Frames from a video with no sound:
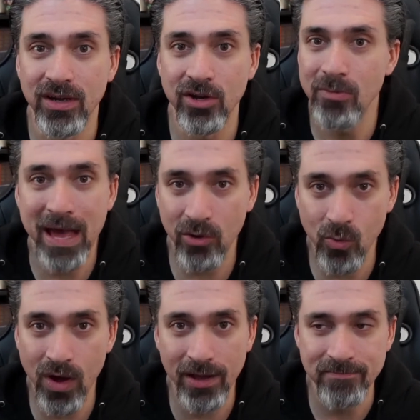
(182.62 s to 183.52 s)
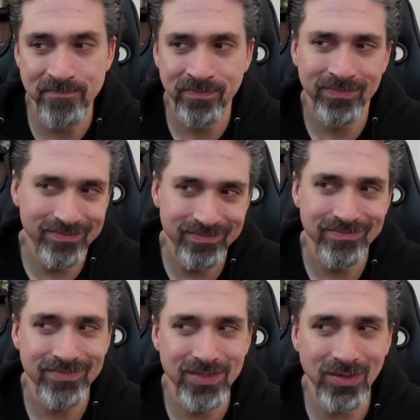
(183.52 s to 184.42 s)
no matter what.
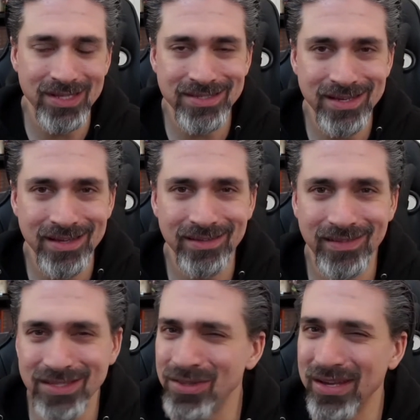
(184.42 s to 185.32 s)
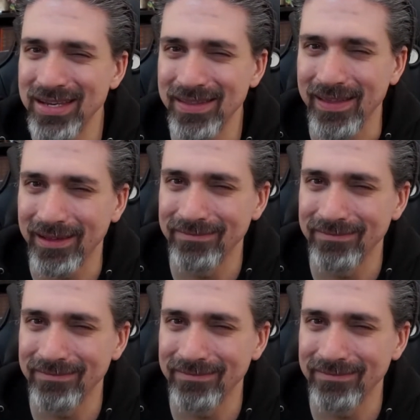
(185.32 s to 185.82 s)
So let's look into that.